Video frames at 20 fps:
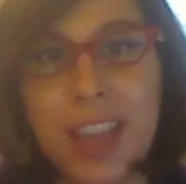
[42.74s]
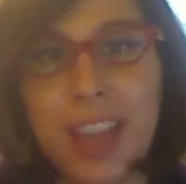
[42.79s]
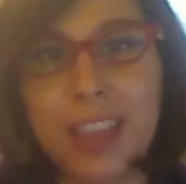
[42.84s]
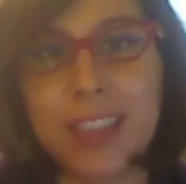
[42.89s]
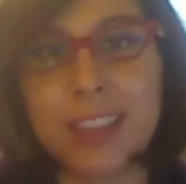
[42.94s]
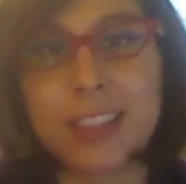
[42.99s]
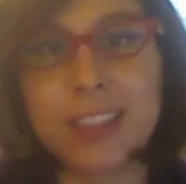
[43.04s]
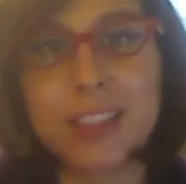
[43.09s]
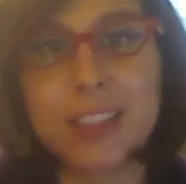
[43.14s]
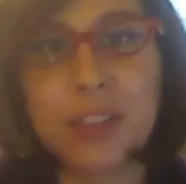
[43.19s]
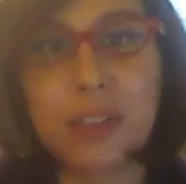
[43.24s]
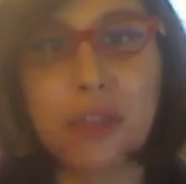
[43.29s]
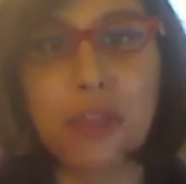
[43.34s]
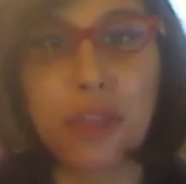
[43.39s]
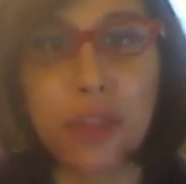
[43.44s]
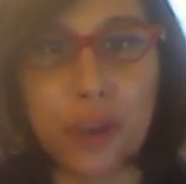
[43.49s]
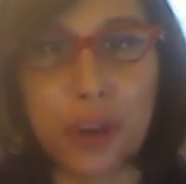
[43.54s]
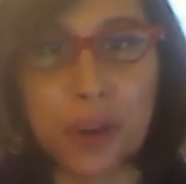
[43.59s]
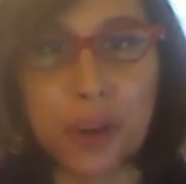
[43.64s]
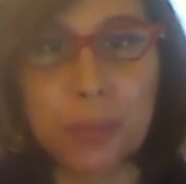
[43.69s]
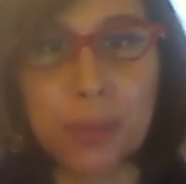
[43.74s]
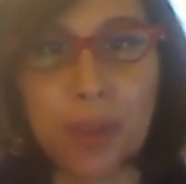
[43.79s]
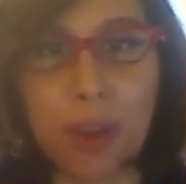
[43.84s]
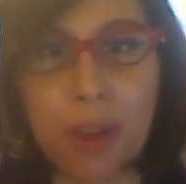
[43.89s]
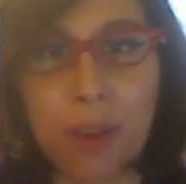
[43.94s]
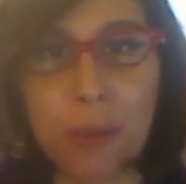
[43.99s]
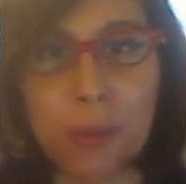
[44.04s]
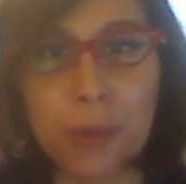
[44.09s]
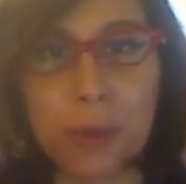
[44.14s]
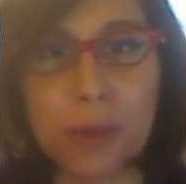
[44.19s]
This is the third
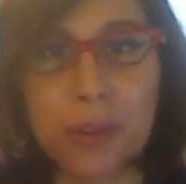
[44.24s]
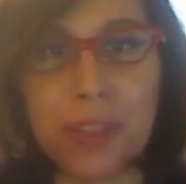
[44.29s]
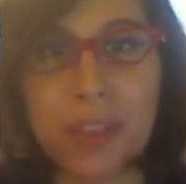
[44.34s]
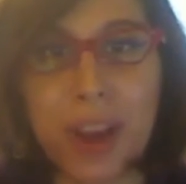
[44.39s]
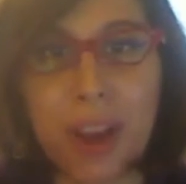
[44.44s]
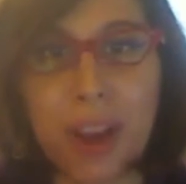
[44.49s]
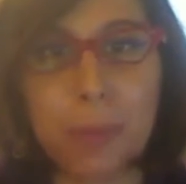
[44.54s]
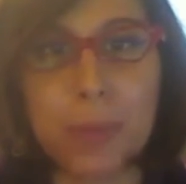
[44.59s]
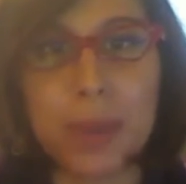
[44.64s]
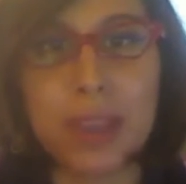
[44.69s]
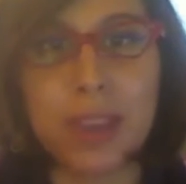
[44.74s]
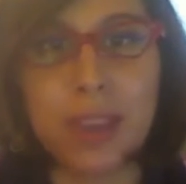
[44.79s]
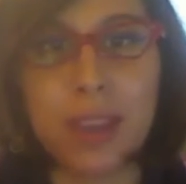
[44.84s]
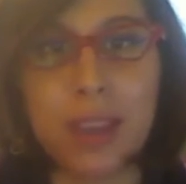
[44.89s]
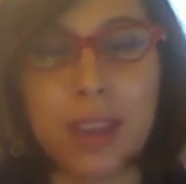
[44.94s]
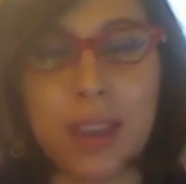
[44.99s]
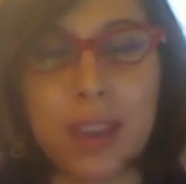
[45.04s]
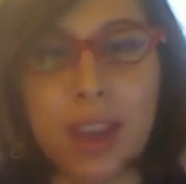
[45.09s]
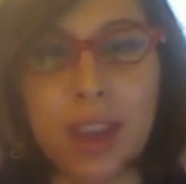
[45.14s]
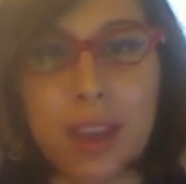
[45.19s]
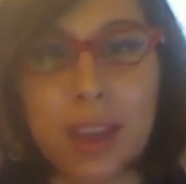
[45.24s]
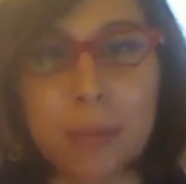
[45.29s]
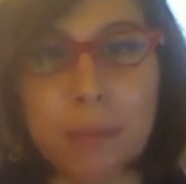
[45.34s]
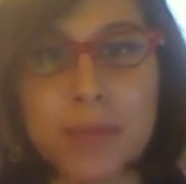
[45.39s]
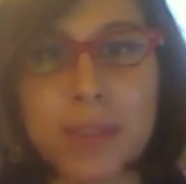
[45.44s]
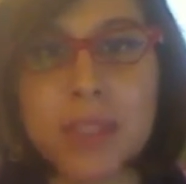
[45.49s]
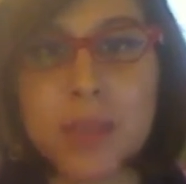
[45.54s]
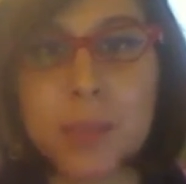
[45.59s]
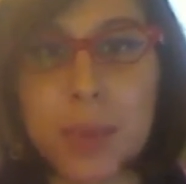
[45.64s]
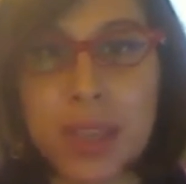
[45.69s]
Blog World that I'll be
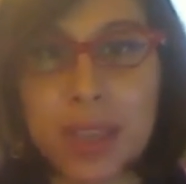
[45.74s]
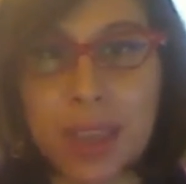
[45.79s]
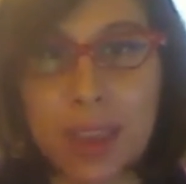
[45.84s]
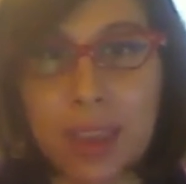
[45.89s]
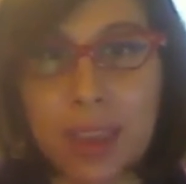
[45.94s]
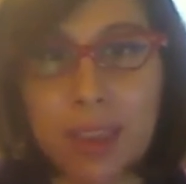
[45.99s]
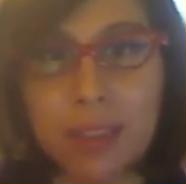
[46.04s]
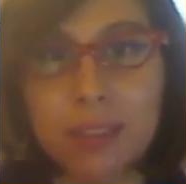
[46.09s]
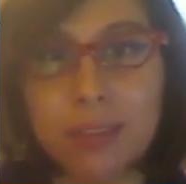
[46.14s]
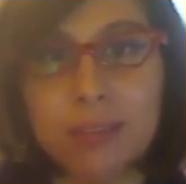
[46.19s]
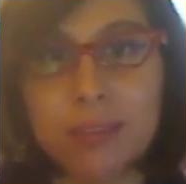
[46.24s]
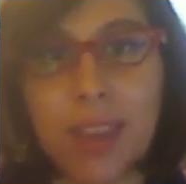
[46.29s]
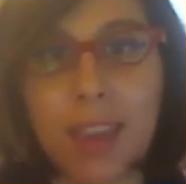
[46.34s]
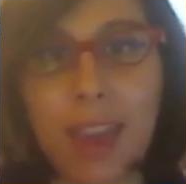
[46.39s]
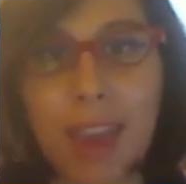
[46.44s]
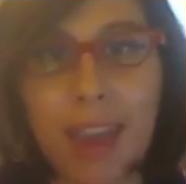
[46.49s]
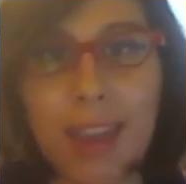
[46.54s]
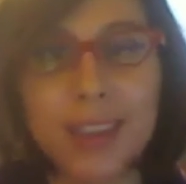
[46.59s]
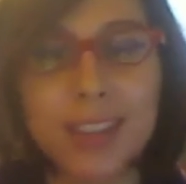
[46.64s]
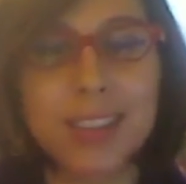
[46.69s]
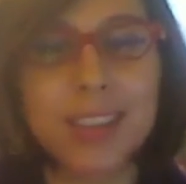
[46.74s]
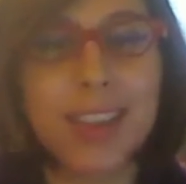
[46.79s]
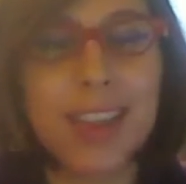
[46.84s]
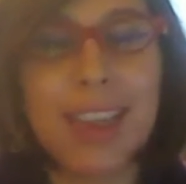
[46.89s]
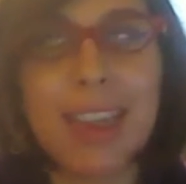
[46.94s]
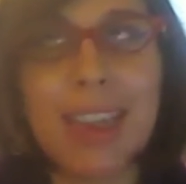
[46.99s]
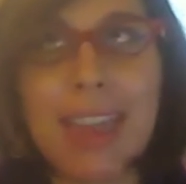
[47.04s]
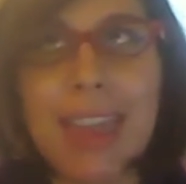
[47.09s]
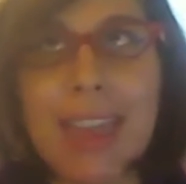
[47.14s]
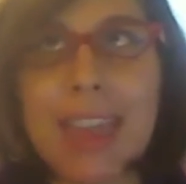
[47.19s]
um, speaking at,
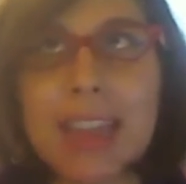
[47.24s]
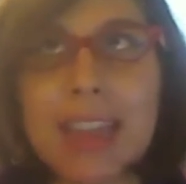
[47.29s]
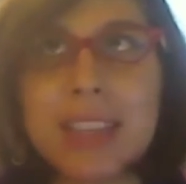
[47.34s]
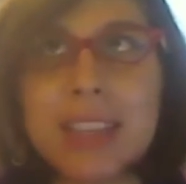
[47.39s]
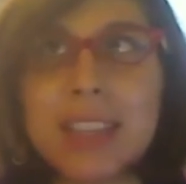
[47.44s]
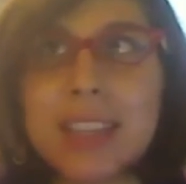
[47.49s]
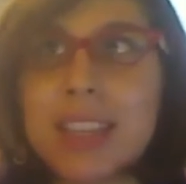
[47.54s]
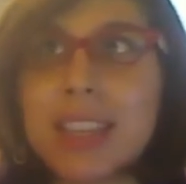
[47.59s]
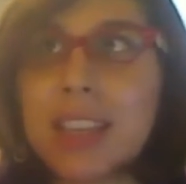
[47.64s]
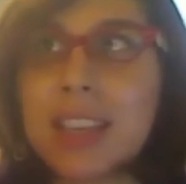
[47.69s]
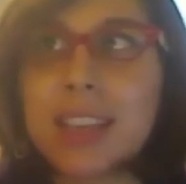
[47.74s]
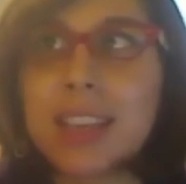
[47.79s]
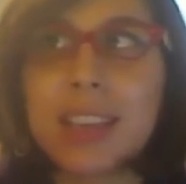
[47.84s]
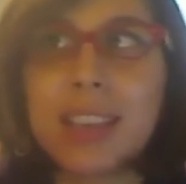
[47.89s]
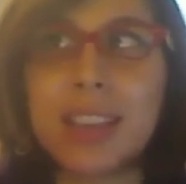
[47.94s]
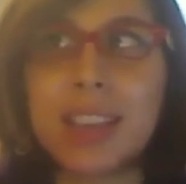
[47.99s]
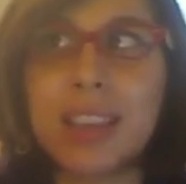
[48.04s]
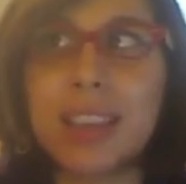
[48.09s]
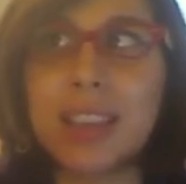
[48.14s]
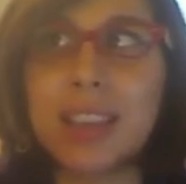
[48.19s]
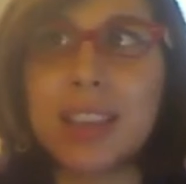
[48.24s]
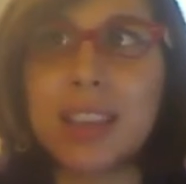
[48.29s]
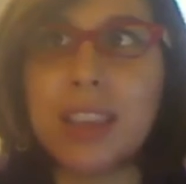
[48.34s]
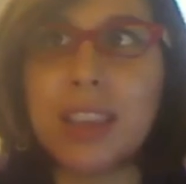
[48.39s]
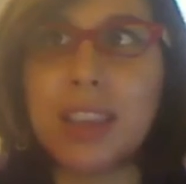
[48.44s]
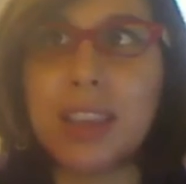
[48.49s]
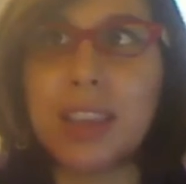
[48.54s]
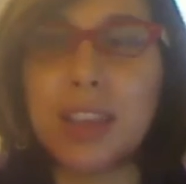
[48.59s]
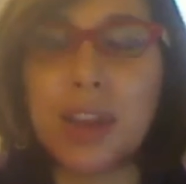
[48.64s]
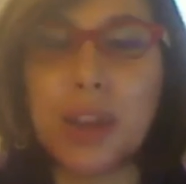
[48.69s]
and
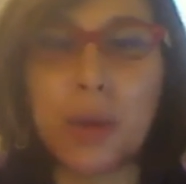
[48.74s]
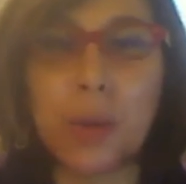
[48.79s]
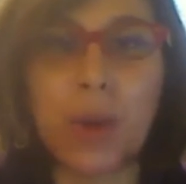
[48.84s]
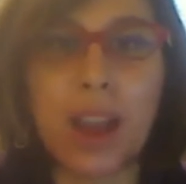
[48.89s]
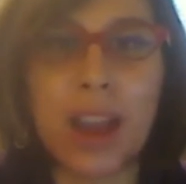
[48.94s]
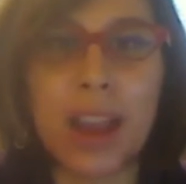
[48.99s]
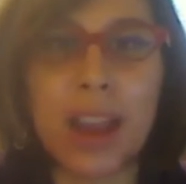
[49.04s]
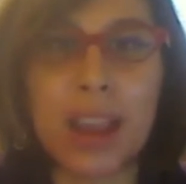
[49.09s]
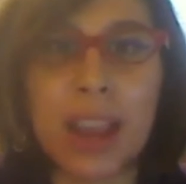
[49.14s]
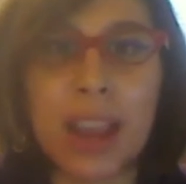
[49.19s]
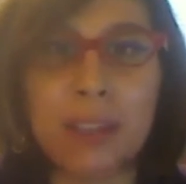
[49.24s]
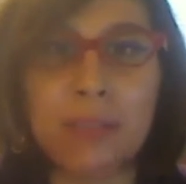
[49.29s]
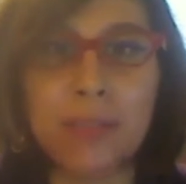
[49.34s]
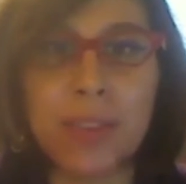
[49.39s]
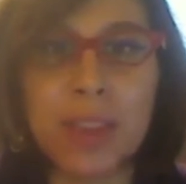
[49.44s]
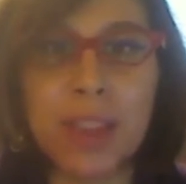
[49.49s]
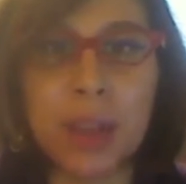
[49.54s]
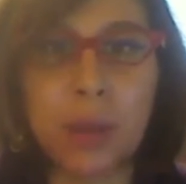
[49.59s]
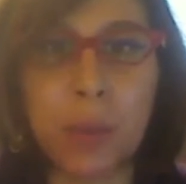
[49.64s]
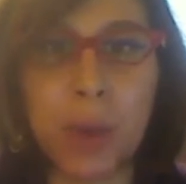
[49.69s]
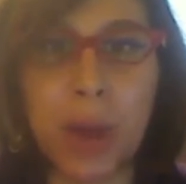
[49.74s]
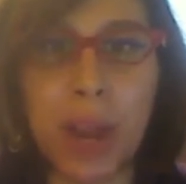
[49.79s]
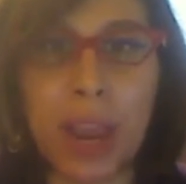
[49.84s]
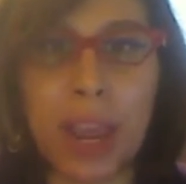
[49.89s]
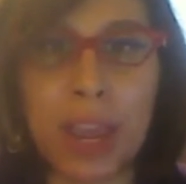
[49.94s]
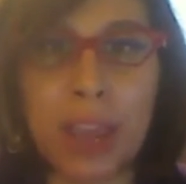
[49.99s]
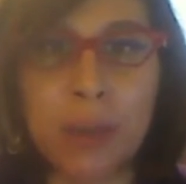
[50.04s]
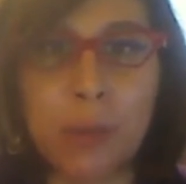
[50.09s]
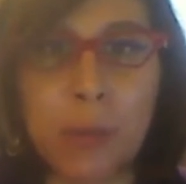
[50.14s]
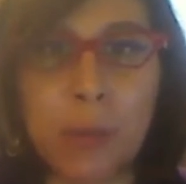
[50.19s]
you know, I, I feel like when
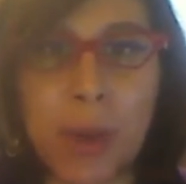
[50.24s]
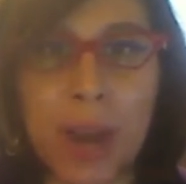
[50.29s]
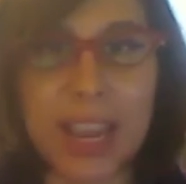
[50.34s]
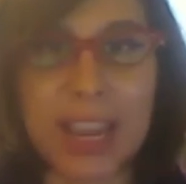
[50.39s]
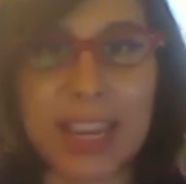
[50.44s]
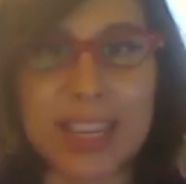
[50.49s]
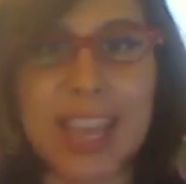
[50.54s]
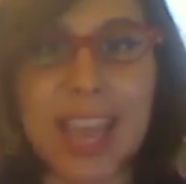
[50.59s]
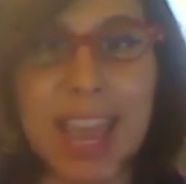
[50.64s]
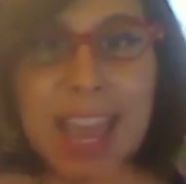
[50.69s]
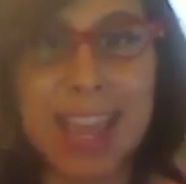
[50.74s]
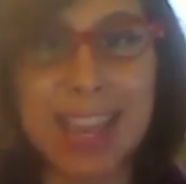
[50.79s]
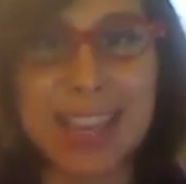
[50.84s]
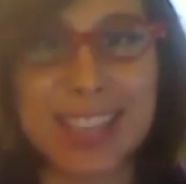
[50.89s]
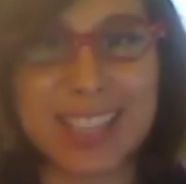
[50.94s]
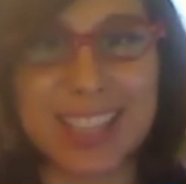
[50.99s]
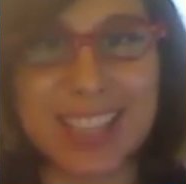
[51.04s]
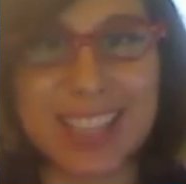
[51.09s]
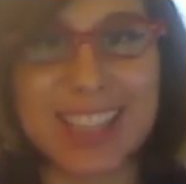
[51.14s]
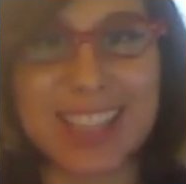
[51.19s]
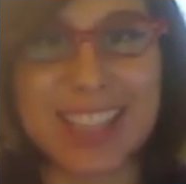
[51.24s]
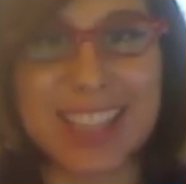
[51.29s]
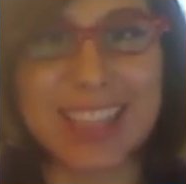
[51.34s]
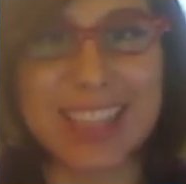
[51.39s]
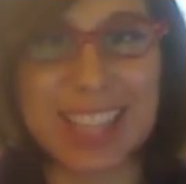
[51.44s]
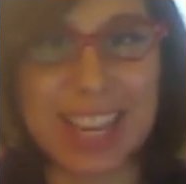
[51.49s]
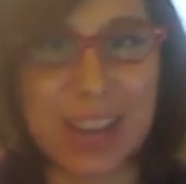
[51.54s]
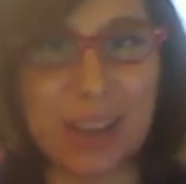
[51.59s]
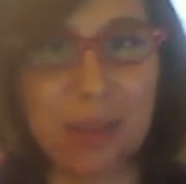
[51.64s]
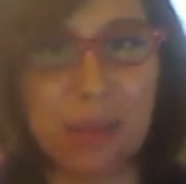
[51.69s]
I when I attend, the,
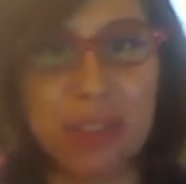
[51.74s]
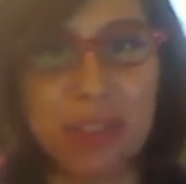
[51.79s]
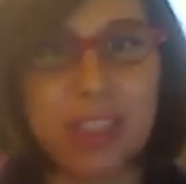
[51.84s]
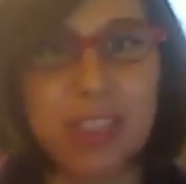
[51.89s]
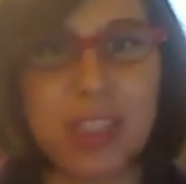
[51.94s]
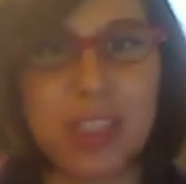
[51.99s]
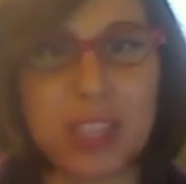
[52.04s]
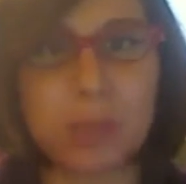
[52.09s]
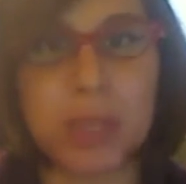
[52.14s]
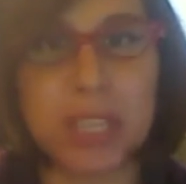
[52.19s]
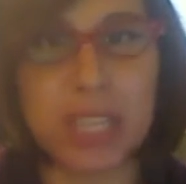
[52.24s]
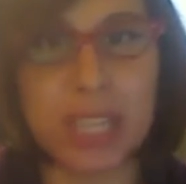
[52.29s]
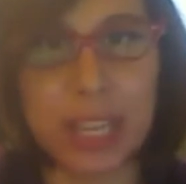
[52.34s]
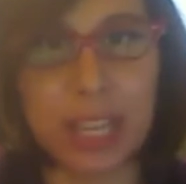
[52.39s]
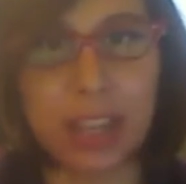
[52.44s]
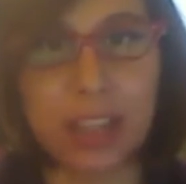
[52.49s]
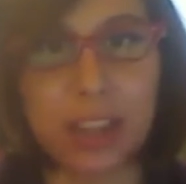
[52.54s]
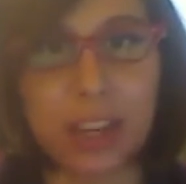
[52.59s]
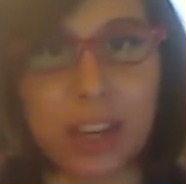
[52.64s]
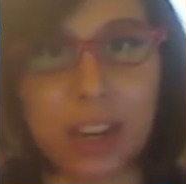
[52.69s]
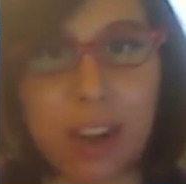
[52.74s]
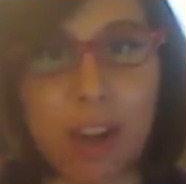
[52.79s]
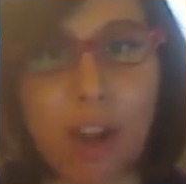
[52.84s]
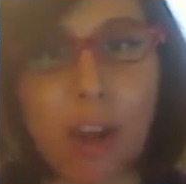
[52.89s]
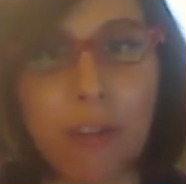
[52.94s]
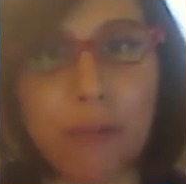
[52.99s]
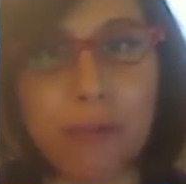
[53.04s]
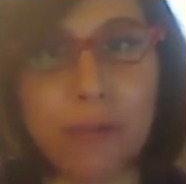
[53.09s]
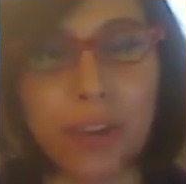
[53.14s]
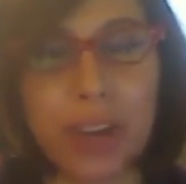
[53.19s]
you know, this particular
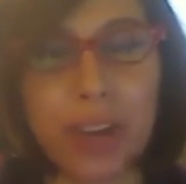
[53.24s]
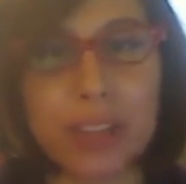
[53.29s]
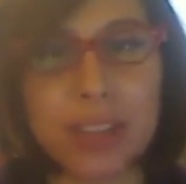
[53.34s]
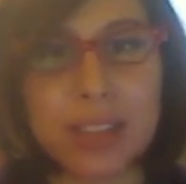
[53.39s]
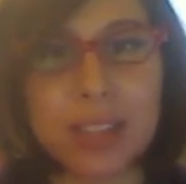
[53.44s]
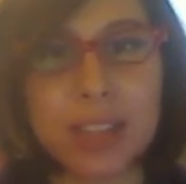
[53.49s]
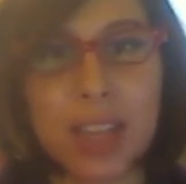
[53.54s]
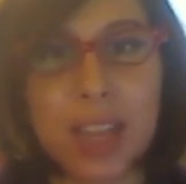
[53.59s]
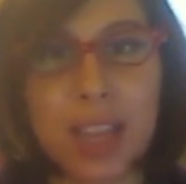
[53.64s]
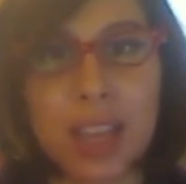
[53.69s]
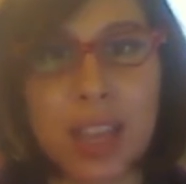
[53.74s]
conference,